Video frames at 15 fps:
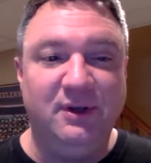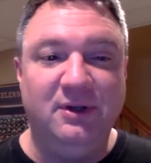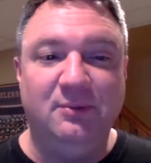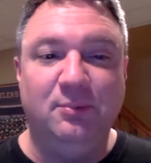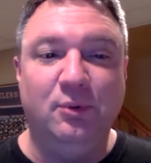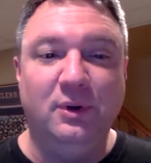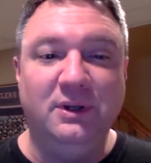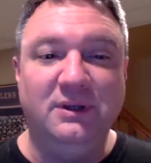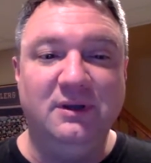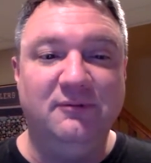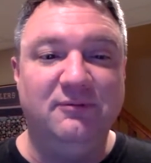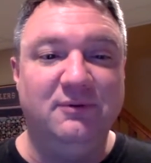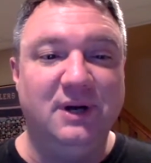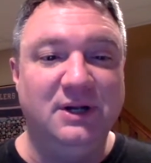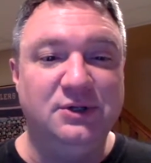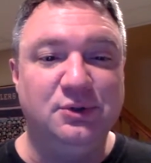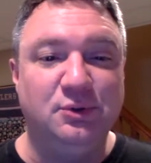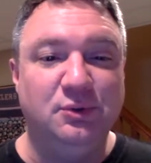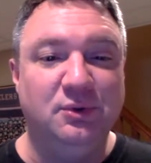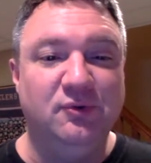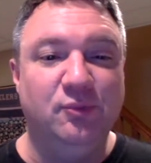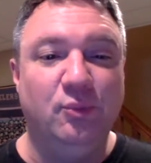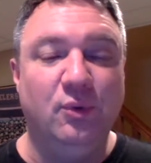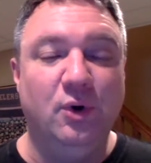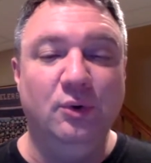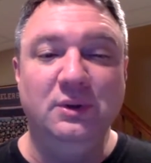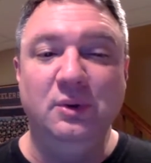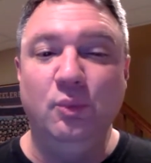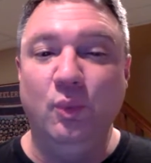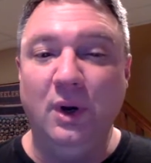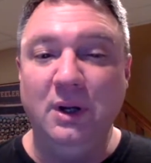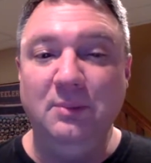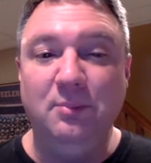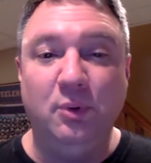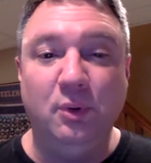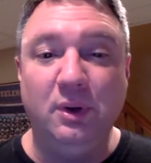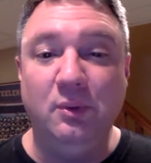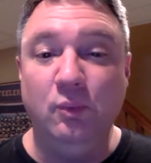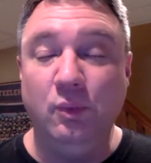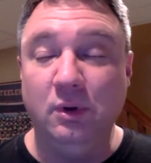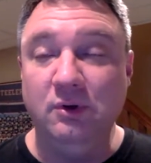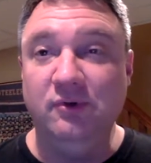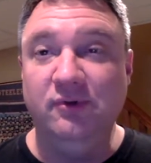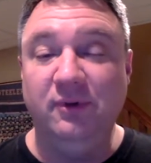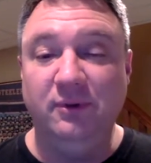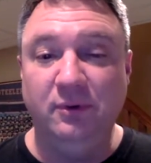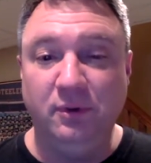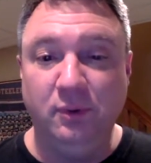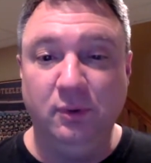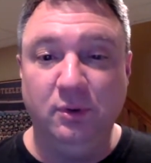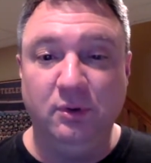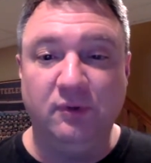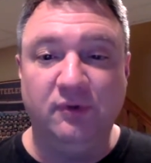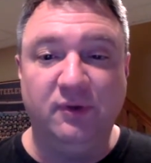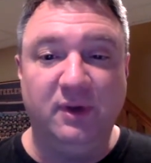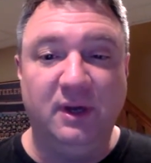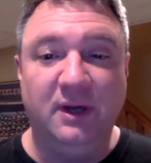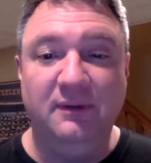and their point differential was only 1 point worse than New York's.